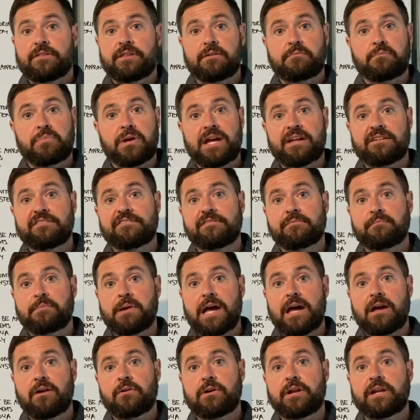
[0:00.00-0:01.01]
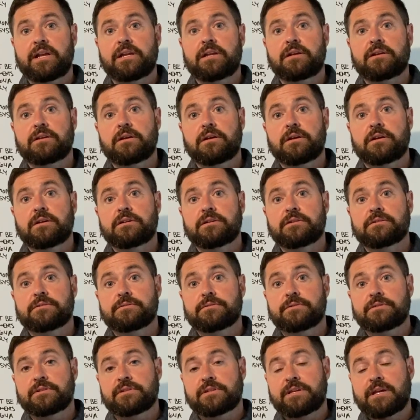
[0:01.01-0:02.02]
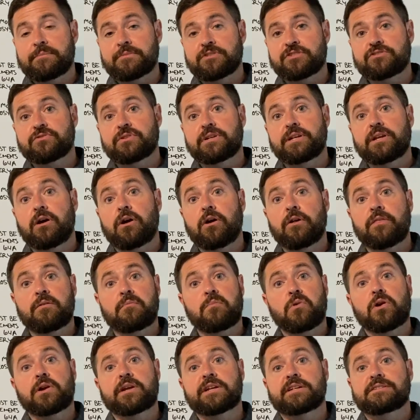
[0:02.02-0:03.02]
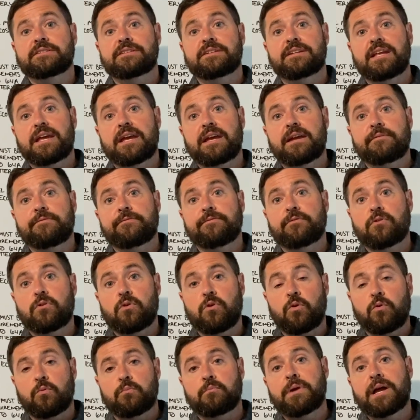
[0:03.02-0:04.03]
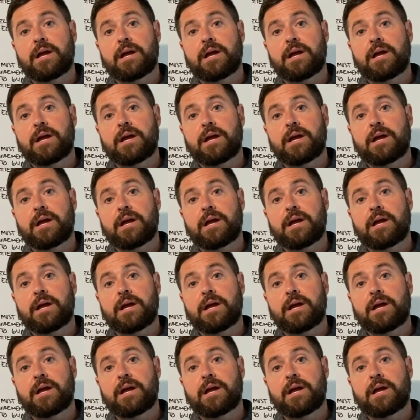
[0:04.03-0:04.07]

the best battery chemistry on the market today for home